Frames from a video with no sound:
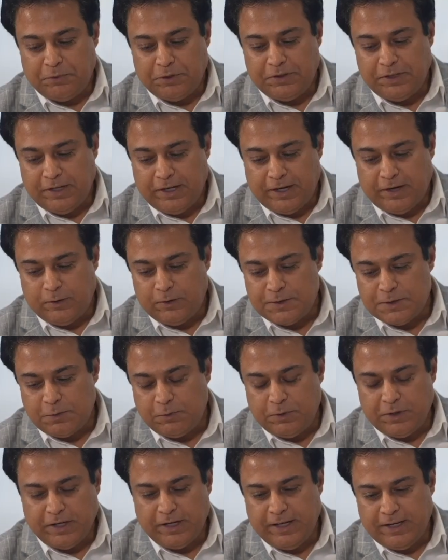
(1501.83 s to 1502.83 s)
Pratik, I
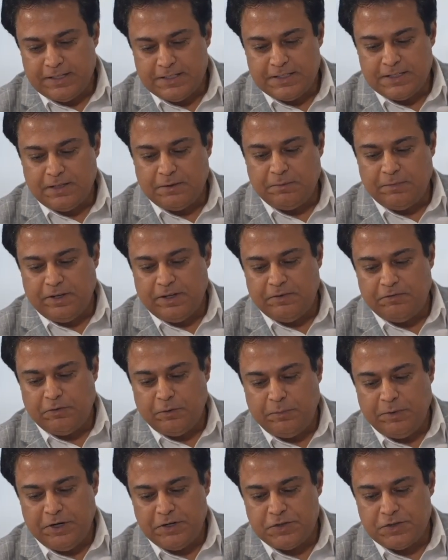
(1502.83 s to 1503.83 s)
also want to get some
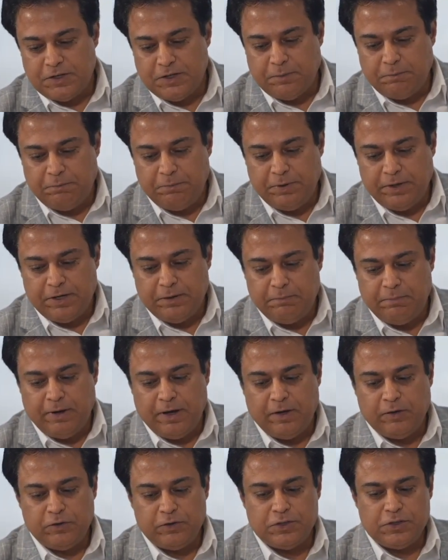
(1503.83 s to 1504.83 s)
information a bit
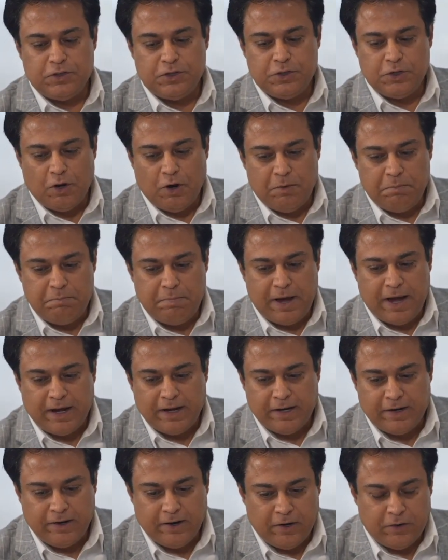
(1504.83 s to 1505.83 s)
about your
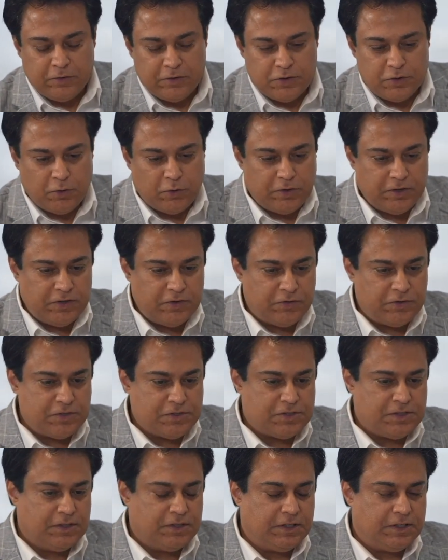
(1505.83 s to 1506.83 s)
background, your
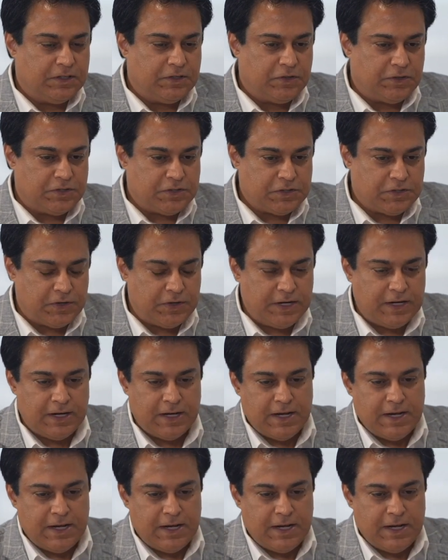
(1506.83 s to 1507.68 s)
interest in the industry.